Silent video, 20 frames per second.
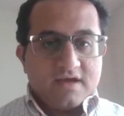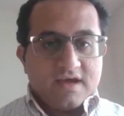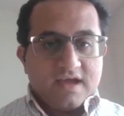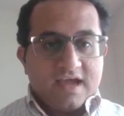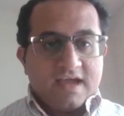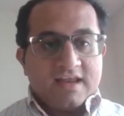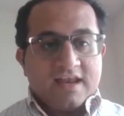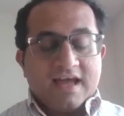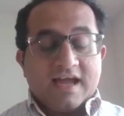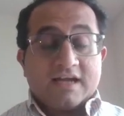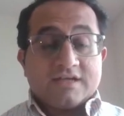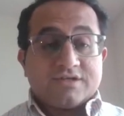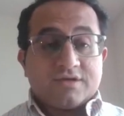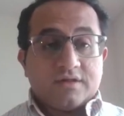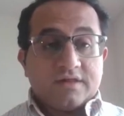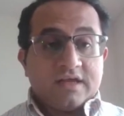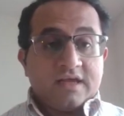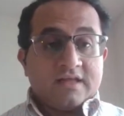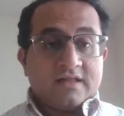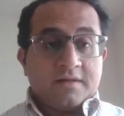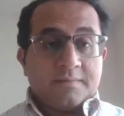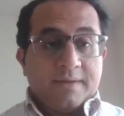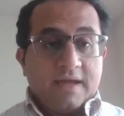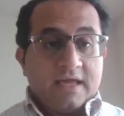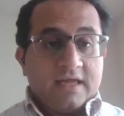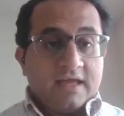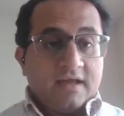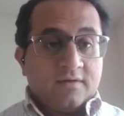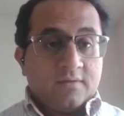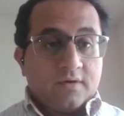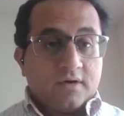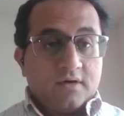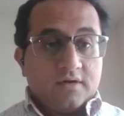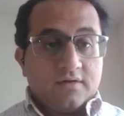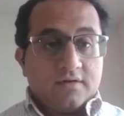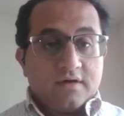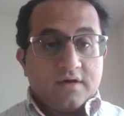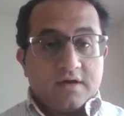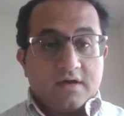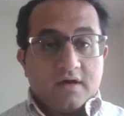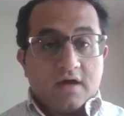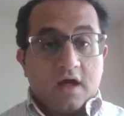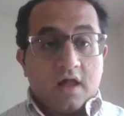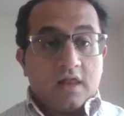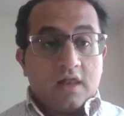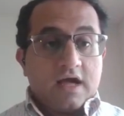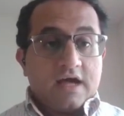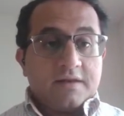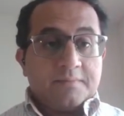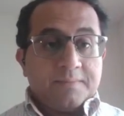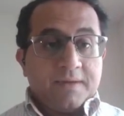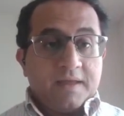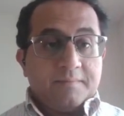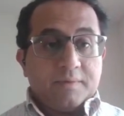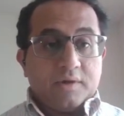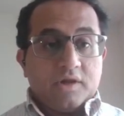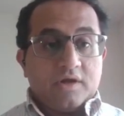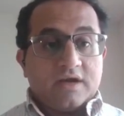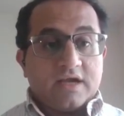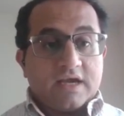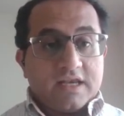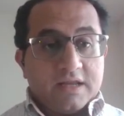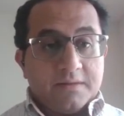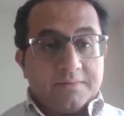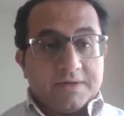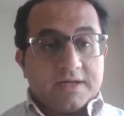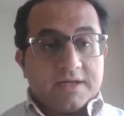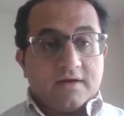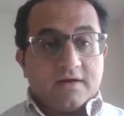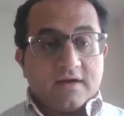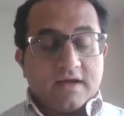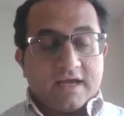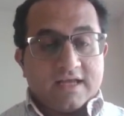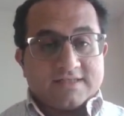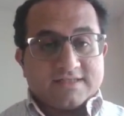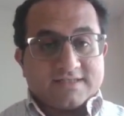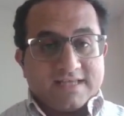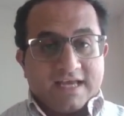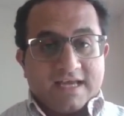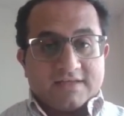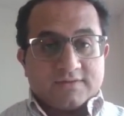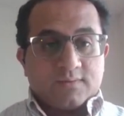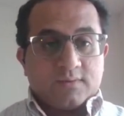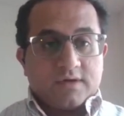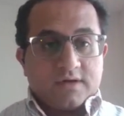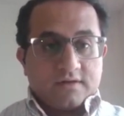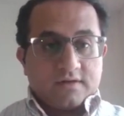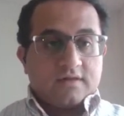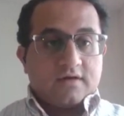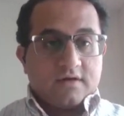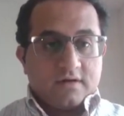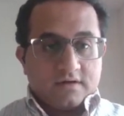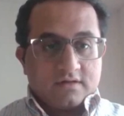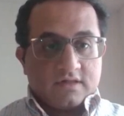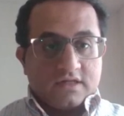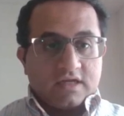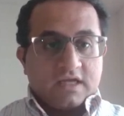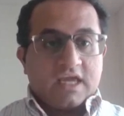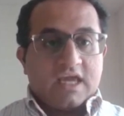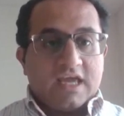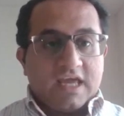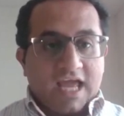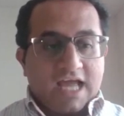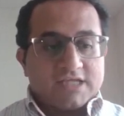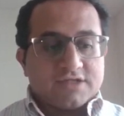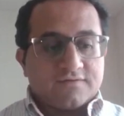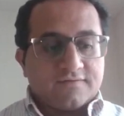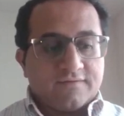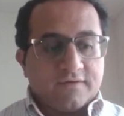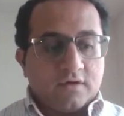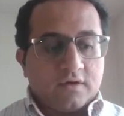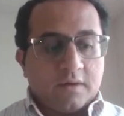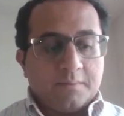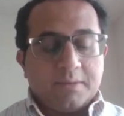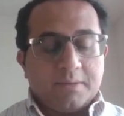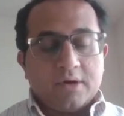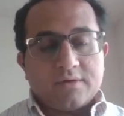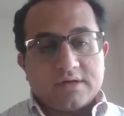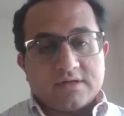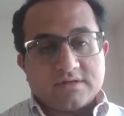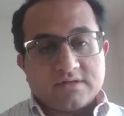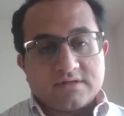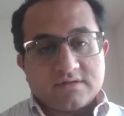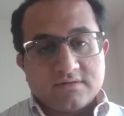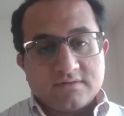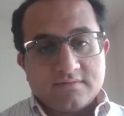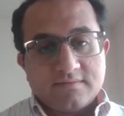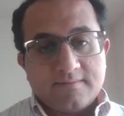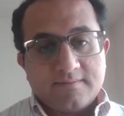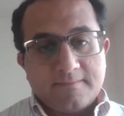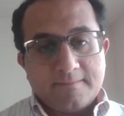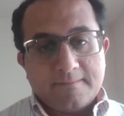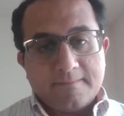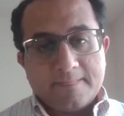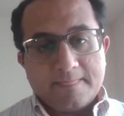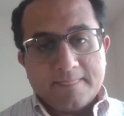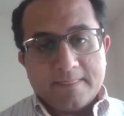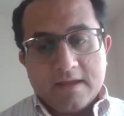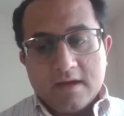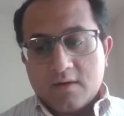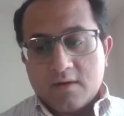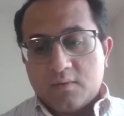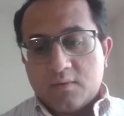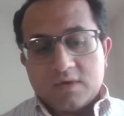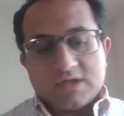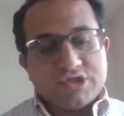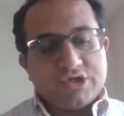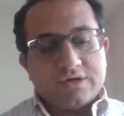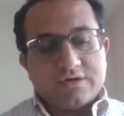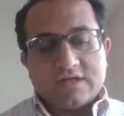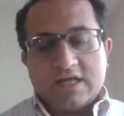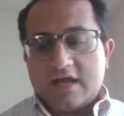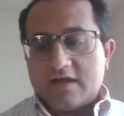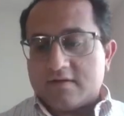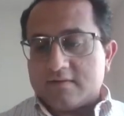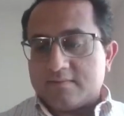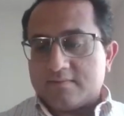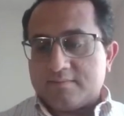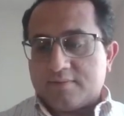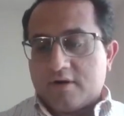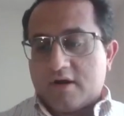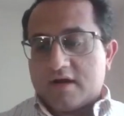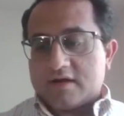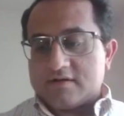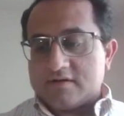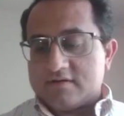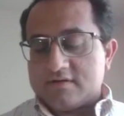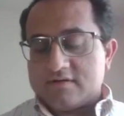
And actually, in the banking world, a lot of people look at EBITDA as one of the key cash flow components. What's your take, Parag?